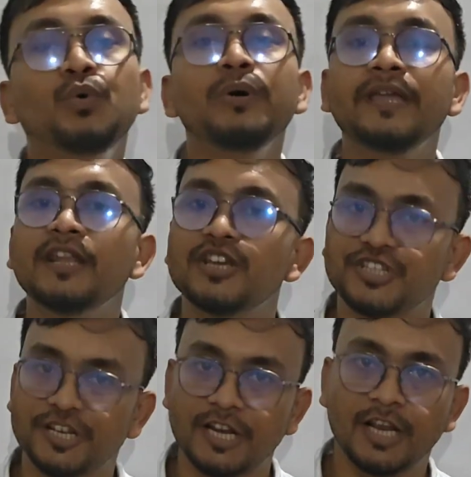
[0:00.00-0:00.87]
two
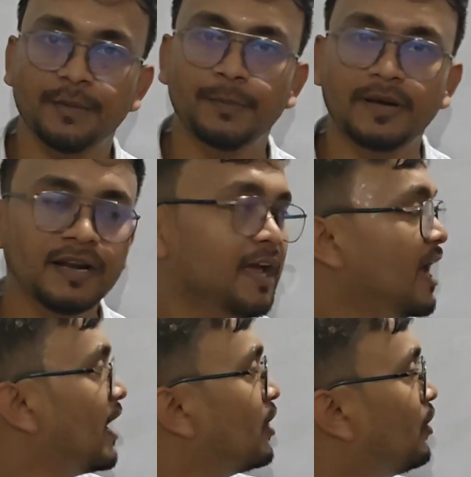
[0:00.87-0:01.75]
irrational numbers,
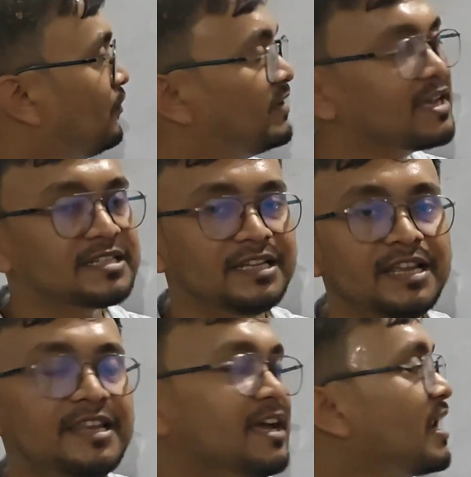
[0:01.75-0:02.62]
and
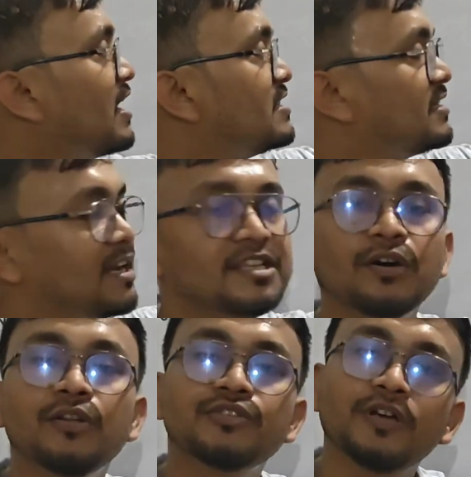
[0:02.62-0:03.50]
obviously their answer is
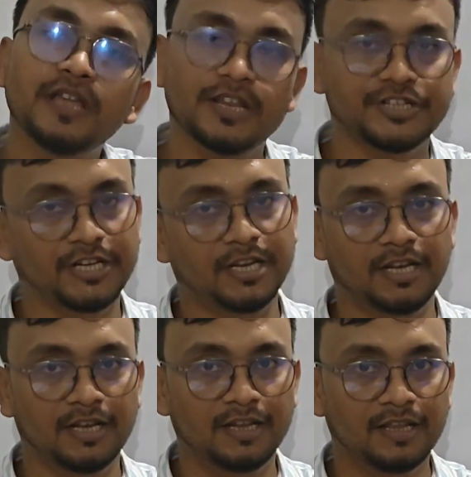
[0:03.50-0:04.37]
also irrational.
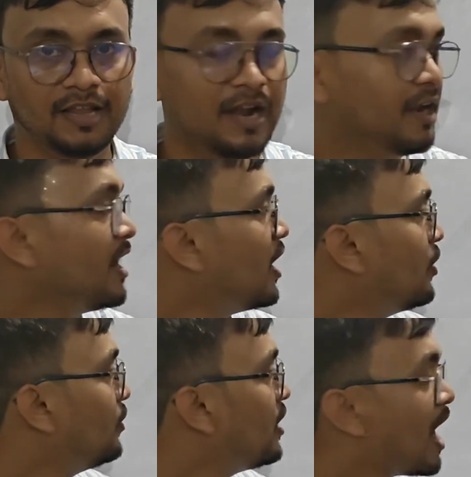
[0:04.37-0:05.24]

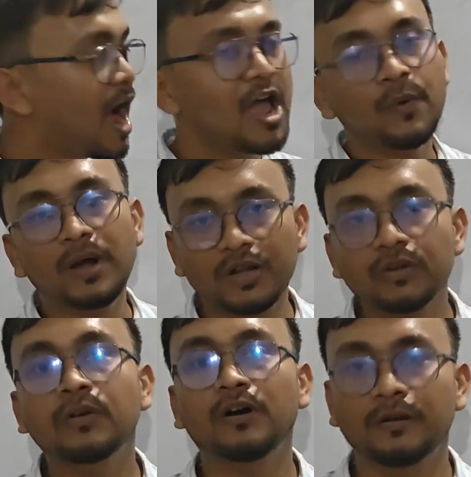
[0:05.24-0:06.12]
Now, I
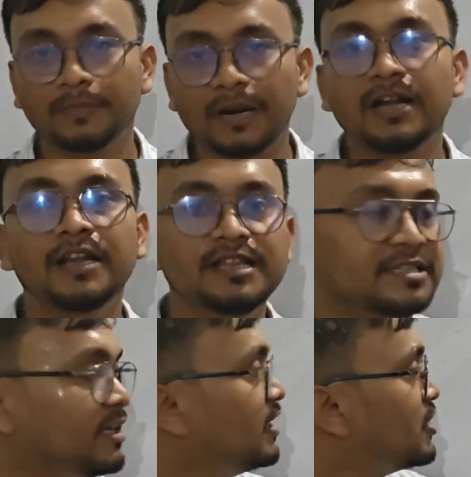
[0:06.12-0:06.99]
want to convert
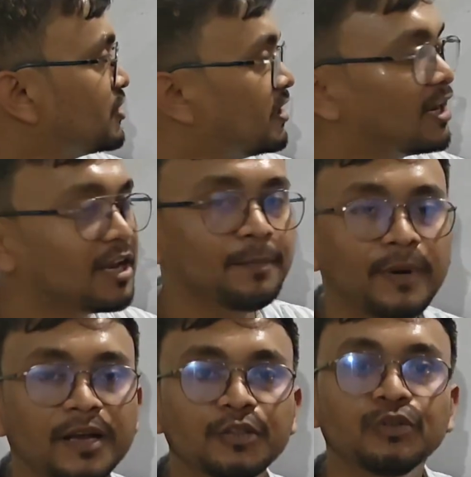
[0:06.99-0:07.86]
this irrational
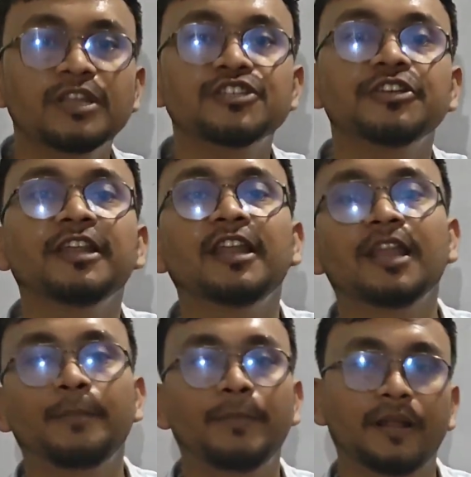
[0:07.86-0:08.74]
number into
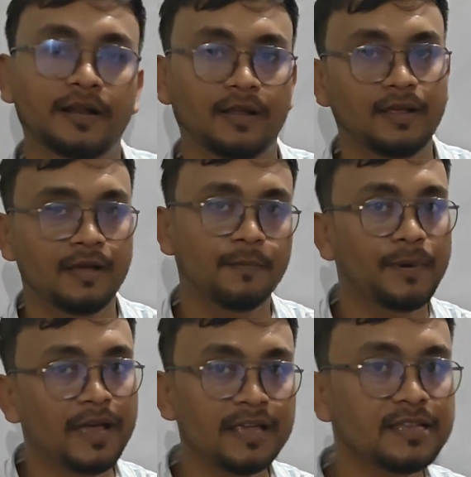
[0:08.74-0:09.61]
rational number
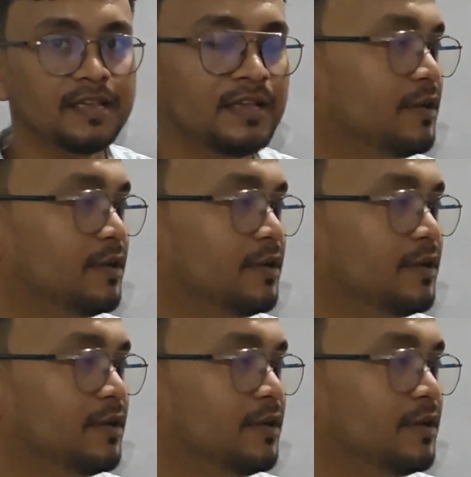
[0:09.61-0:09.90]
by